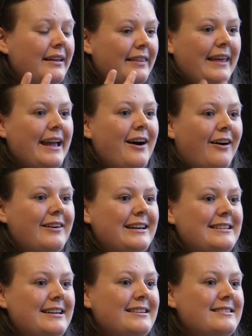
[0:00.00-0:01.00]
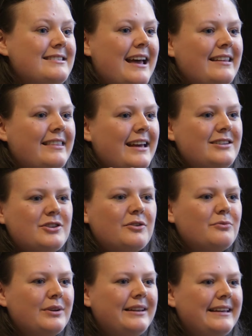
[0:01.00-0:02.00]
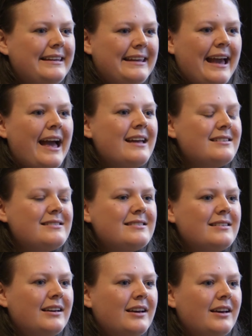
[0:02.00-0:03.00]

They are idiots and they don't really get